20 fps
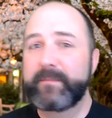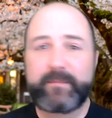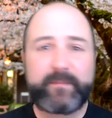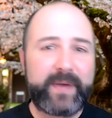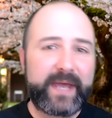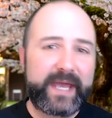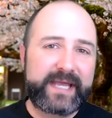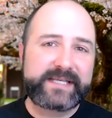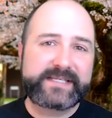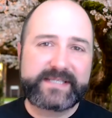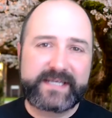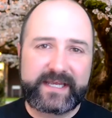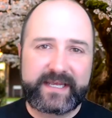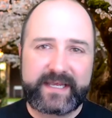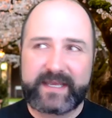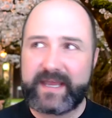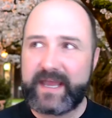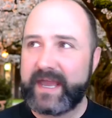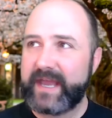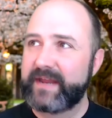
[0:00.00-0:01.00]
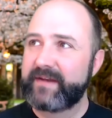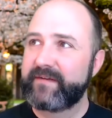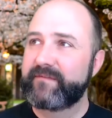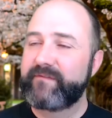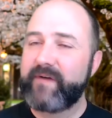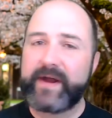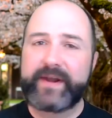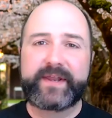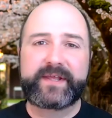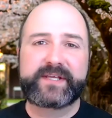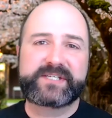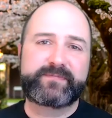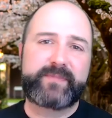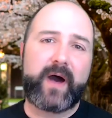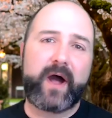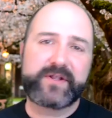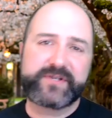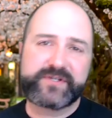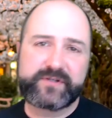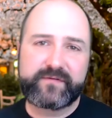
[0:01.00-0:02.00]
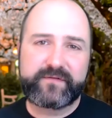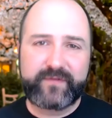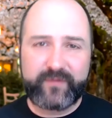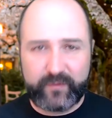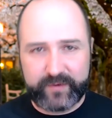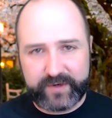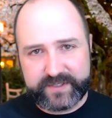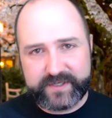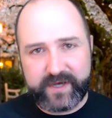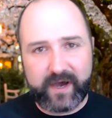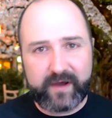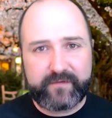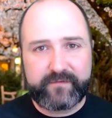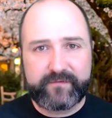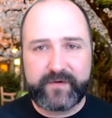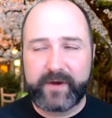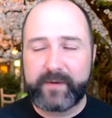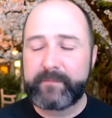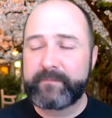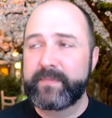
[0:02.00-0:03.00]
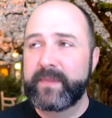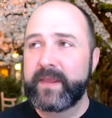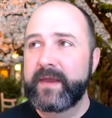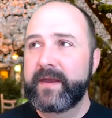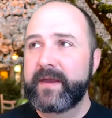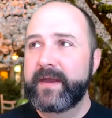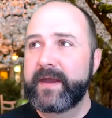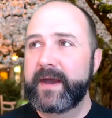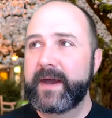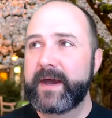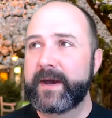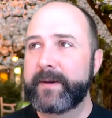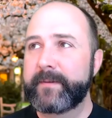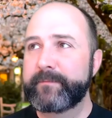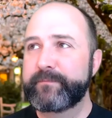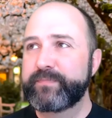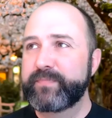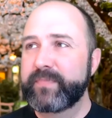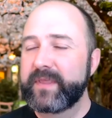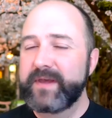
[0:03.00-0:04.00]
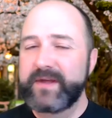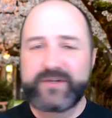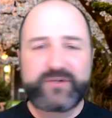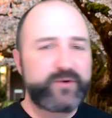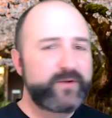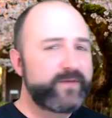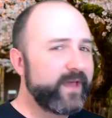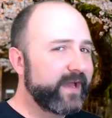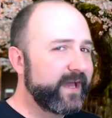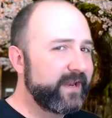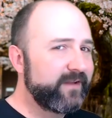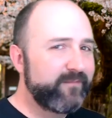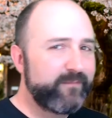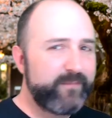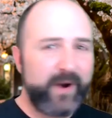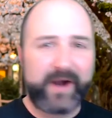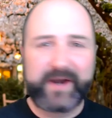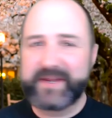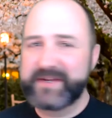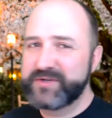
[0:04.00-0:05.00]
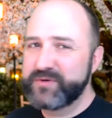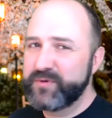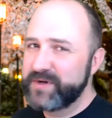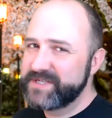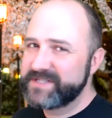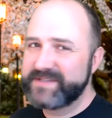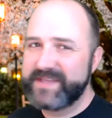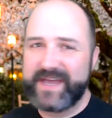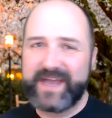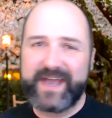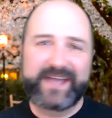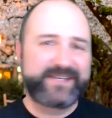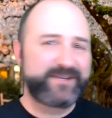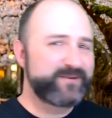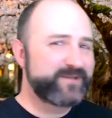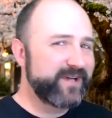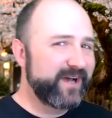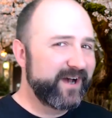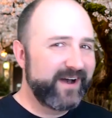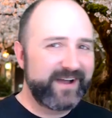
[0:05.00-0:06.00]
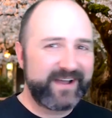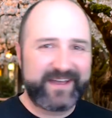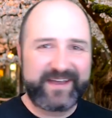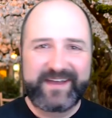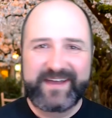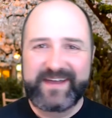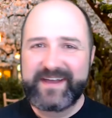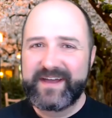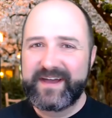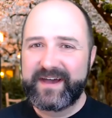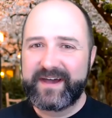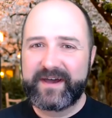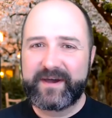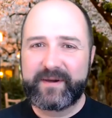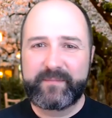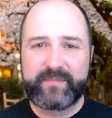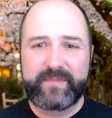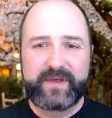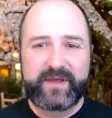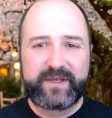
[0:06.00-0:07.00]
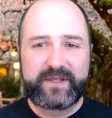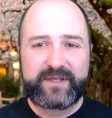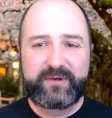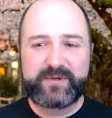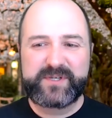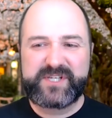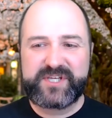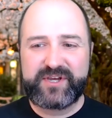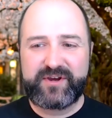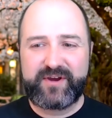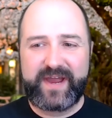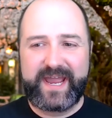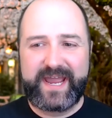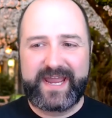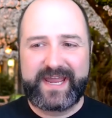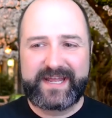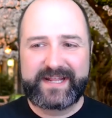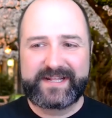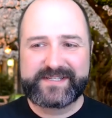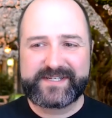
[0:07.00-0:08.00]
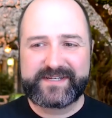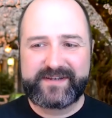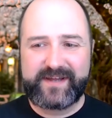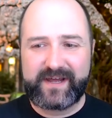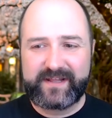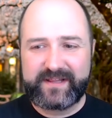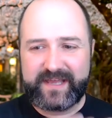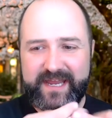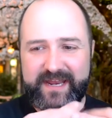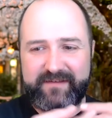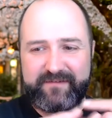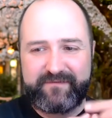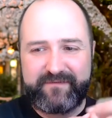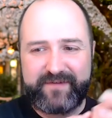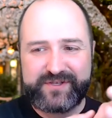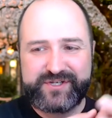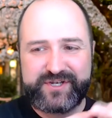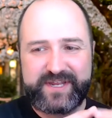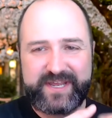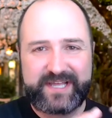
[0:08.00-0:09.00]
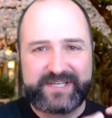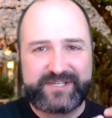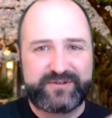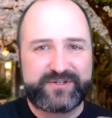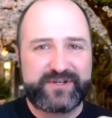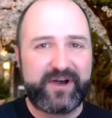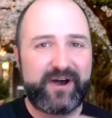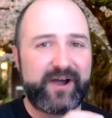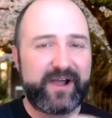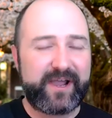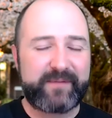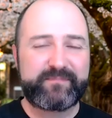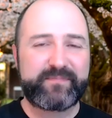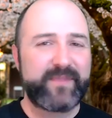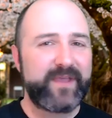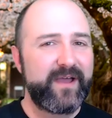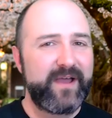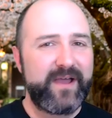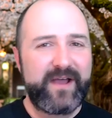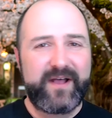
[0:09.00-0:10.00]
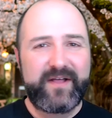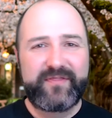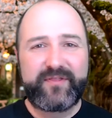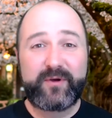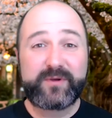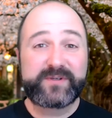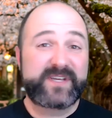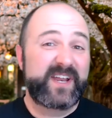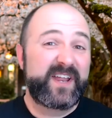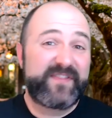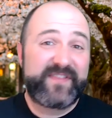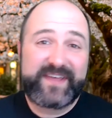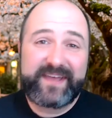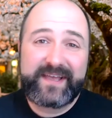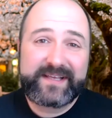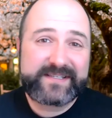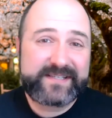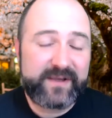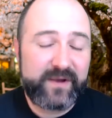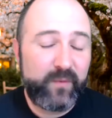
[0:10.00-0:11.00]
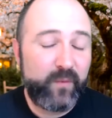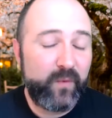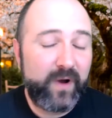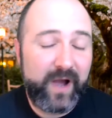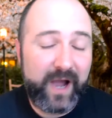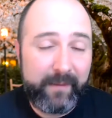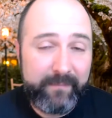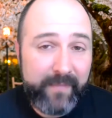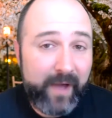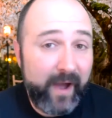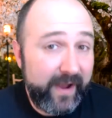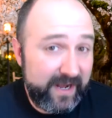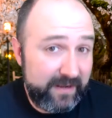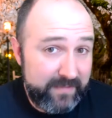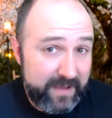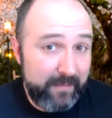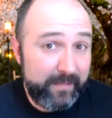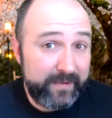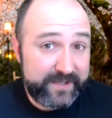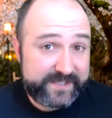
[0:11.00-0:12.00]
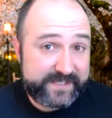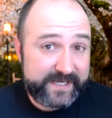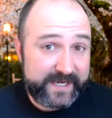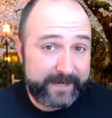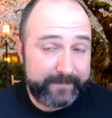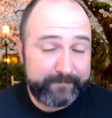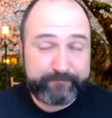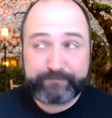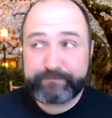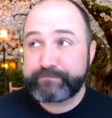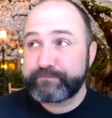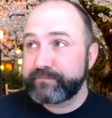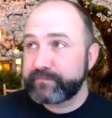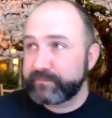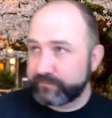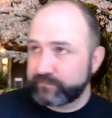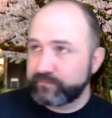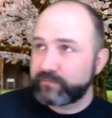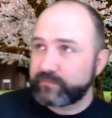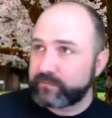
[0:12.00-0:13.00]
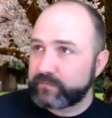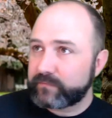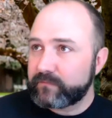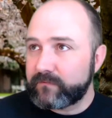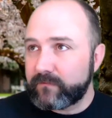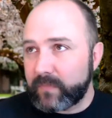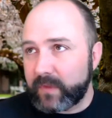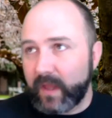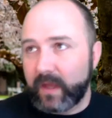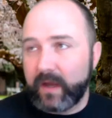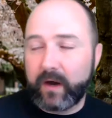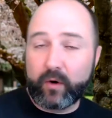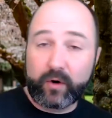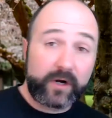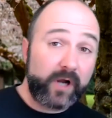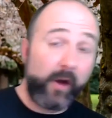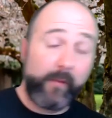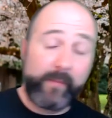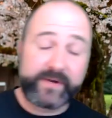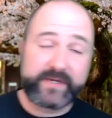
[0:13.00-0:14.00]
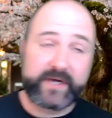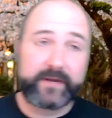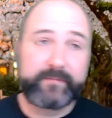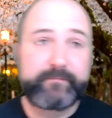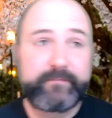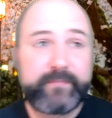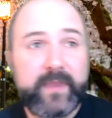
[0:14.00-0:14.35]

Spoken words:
pacing and finding spots on the floor to talk from, um, doing that kind of body twist thing as you talk, using your hands and not kind of fidgeting as you talk, those kind of things I'm not going to be able to see or comment on.